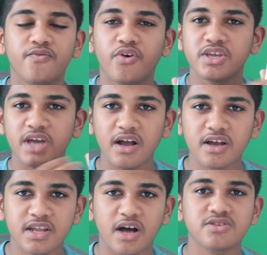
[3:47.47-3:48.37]
for young
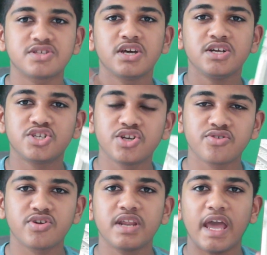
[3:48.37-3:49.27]
adults,
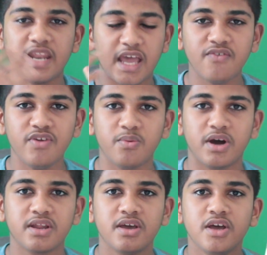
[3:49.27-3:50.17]
children, and everyone,